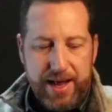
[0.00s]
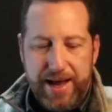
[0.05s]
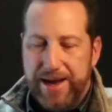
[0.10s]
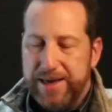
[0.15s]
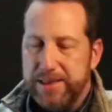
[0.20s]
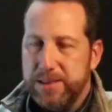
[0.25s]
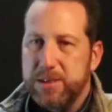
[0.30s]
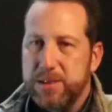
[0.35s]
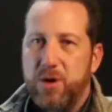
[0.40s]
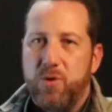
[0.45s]

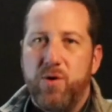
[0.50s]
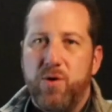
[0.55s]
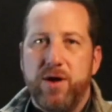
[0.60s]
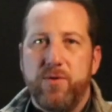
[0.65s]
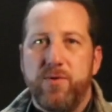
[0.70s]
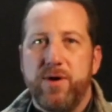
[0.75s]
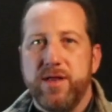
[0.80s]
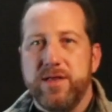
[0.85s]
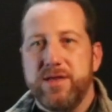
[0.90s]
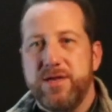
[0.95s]
And so what I
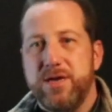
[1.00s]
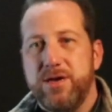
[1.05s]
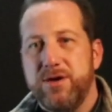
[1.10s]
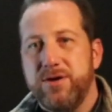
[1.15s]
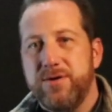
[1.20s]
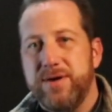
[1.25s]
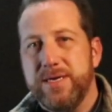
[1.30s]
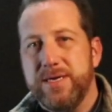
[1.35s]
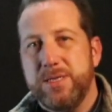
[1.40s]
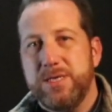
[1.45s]
want to
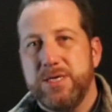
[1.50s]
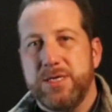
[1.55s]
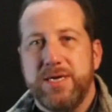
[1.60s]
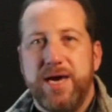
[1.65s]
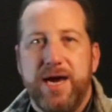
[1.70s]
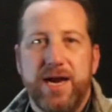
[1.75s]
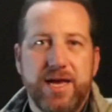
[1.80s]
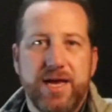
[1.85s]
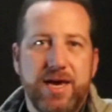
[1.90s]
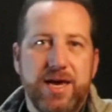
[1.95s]
do is just
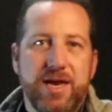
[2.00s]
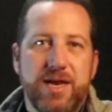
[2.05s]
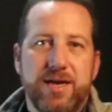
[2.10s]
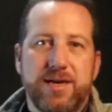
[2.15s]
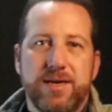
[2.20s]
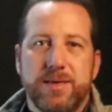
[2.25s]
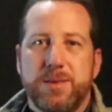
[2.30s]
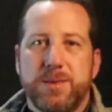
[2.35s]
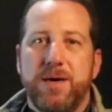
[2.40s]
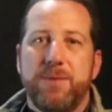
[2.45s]
kind of get
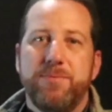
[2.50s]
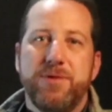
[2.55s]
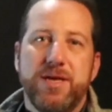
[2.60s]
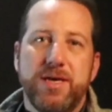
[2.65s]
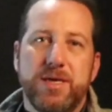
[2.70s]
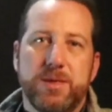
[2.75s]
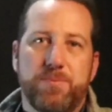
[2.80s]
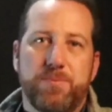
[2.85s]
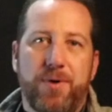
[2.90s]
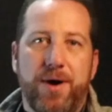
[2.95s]
into some of
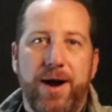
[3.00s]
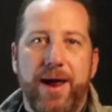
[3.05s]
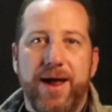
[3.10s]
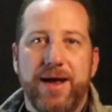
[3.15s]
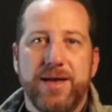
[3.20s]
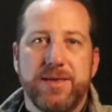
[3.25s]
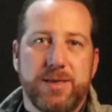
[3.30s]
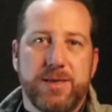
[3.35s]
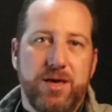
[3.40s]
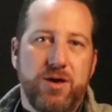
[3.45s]
these
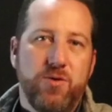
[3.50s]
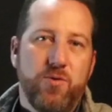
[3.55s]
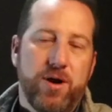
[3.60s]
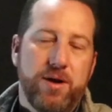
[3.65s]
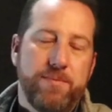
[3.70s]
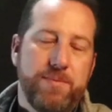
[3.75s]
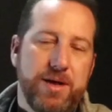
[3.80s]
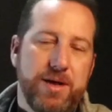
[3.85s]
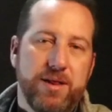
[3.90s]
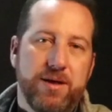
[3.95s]
brands that you want
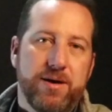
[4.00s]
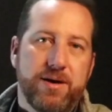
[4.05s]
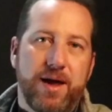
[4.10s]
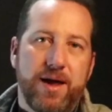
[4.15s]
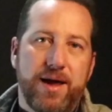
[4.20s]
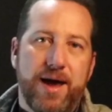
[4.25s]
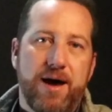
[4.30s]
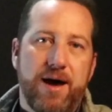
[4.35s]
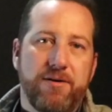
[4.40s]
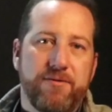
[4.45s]
to be
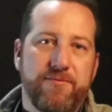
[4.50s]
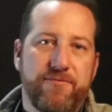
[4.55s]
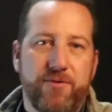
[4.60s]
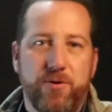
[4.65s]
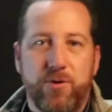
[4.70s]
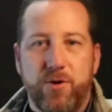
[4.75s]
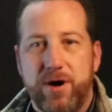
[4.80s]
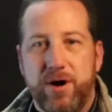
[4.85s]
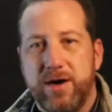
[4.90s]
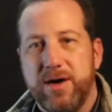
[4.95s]
looking out
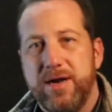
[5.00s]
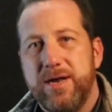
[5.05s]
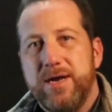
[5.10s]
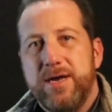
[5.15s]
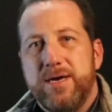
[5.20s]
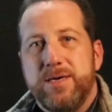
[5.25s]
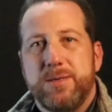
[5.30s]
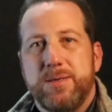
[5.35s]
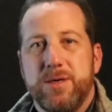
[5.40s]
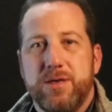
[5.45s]
for
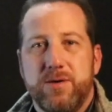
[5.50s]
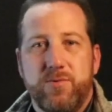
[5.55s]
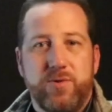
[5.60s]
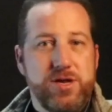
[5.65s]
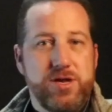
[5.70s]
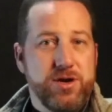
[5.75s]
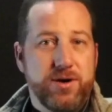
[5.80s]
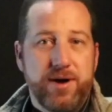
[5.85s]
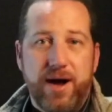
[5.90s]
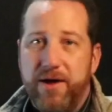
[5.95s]
so that when
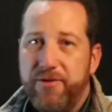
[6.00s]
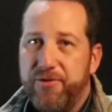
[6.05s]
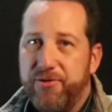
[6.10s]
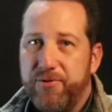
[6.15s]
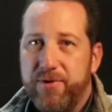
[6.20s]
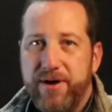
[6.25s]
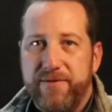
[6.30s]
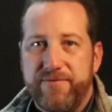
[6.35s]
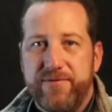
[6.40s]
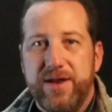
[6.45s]
you're out
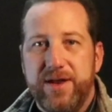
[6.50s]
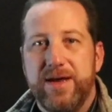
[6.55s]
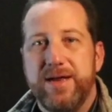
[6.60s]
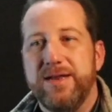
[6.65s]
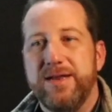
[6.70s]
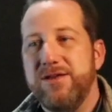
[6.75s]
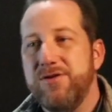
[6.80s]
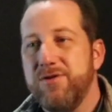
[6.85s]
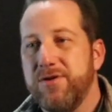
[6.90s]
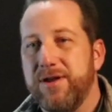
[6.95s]

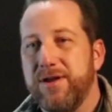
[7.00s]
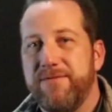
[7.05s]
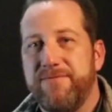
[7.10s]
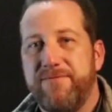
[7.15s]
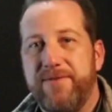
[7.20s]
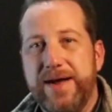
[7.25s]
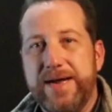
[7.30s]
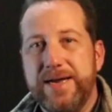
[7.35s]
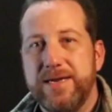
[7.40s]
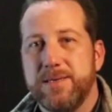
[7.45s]
thrifting, you can
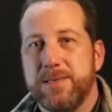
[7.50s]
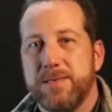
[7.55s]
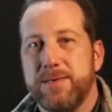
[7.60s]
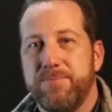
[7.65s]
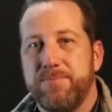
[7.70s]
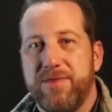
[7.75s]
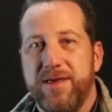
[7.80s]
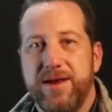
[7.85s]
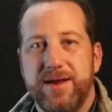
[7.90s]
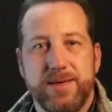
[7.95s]
find
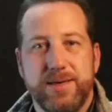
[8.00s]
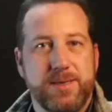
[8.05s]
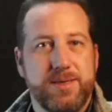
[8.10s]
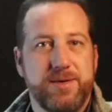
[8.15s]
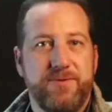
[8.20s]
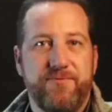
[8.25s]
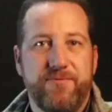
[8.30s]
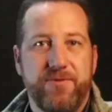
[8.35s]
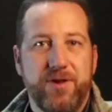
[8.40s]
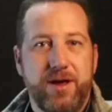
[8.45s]
some things
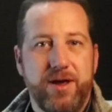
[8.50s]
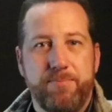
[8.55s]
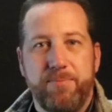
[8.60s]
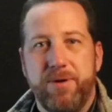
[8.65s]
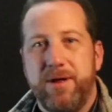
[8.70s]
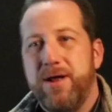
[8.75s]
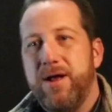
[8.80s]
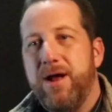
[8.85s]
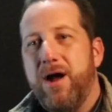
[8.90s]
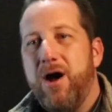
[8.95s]
to flip
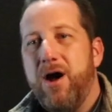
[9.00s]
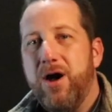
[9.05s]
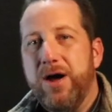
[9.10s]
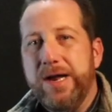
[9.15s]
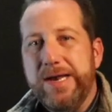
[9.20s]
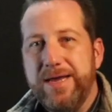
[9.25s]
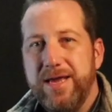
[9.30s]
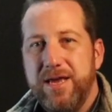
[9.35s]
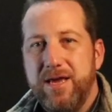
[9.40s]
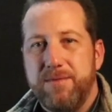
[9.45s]

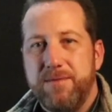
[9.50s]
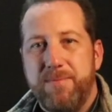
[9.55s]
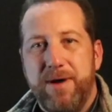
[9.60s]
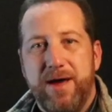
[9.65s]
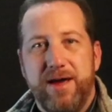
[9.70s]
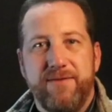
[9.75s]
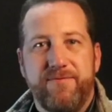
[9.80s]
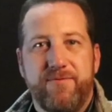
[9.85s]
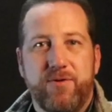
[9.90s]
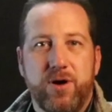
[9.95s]
on
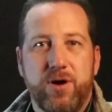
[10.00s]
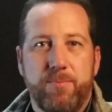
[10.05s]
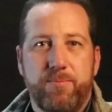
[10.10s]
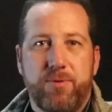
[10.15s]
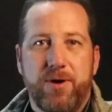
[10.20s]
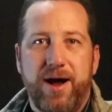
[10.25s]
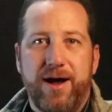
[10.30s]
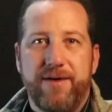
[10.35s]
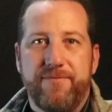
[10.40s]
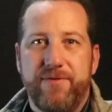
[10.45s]
eBay for a
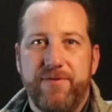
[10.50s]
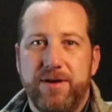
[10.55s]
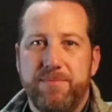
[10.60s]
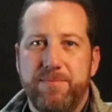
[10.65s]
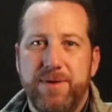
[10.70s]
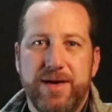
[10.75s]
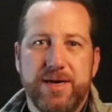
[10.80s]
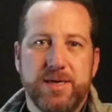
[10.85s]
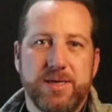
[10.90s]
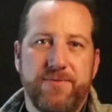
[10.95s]
profit.
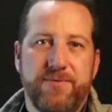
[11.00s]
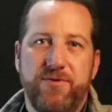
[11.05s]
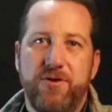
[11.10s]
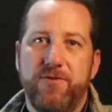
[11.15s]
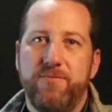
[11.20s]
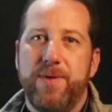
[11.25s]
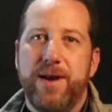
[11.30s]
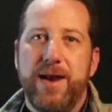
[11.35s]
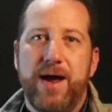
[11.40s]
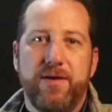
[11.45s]
Because if
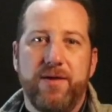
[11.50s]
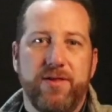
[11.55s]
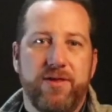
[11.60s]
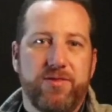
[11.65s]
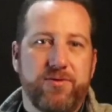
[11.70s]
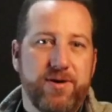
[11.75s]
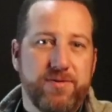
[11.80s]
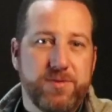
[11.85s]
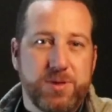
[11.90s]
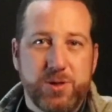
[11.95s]
you've been out in the
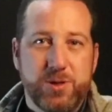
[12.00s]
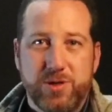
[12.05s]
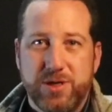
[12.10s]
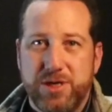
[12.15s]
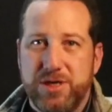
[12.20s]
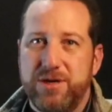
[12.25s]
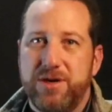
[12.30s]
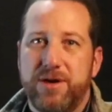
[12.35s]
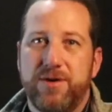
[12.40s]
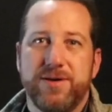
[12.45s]
thrift
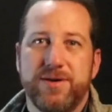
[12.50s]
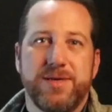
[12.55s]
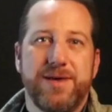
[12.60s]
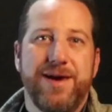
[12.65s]
stores, you know it's